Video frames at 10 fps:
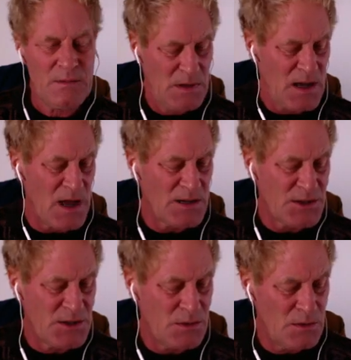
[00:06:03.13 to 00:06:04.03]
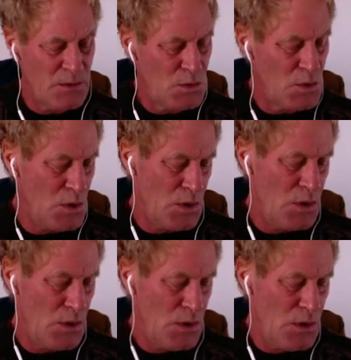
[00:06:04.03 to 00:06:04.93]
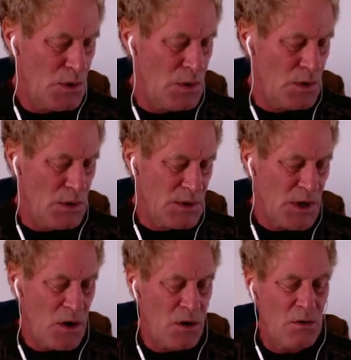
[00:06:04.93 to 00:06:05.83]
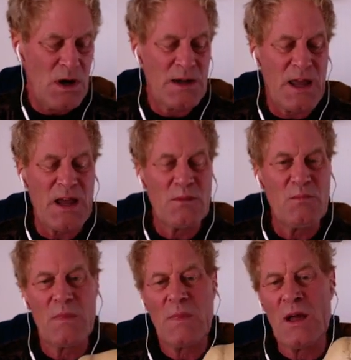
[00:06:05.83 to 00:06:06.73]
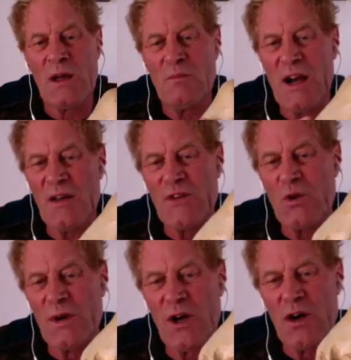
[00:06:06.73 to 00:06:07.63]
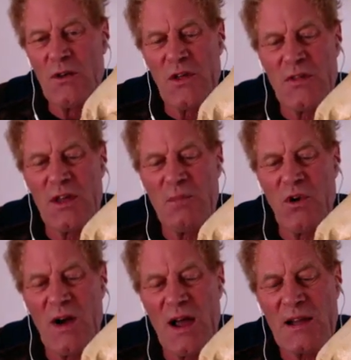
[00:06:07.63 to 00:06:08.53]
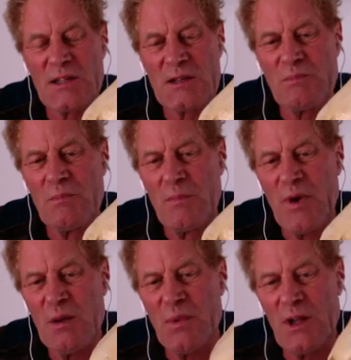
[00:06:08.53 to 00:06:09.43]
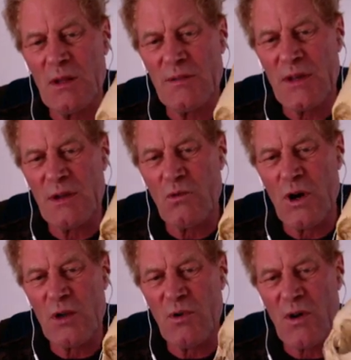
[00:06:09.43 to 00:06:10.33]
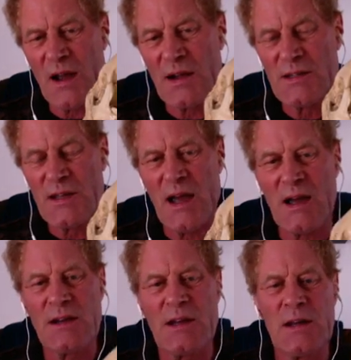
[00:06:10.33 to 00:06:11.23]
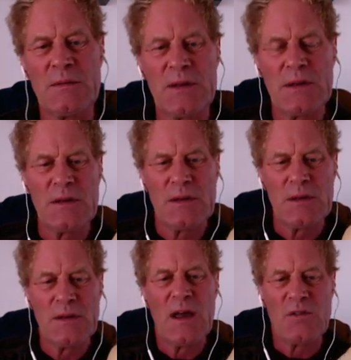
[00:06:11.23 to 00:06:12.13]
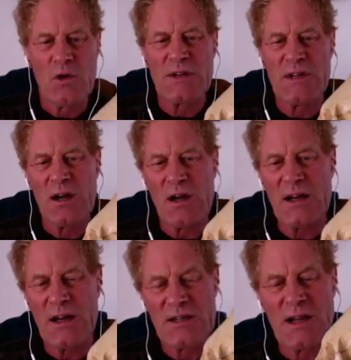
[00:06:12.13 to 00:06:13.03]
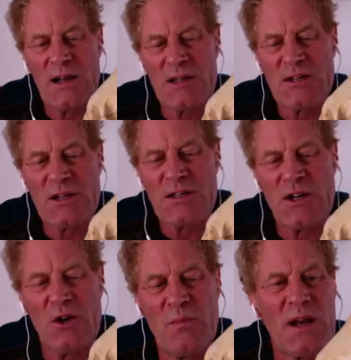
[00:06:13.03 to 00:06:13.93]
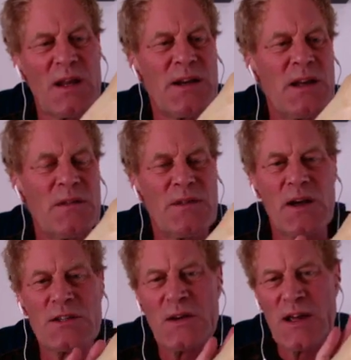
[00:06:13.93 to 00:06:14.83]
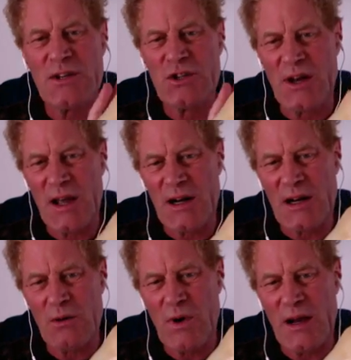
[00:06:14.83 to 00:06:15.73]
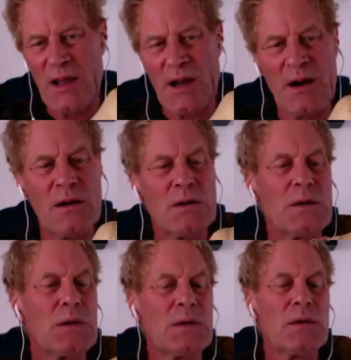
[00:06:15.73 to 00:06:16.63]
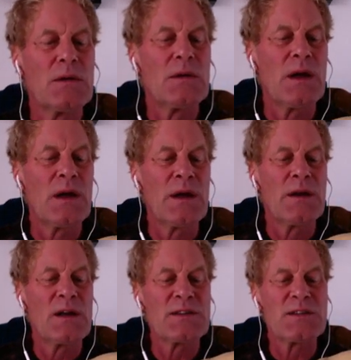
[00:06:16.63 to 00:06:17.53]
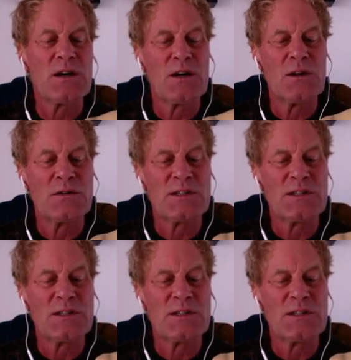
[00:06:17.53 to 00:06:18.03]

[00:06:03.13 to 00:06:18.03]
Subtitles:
altitude. So again, many of you will know that the Paracas people, the royal Paracas, had, of course, elongated skulls, just the nobility. They also had genetically red hair. And also,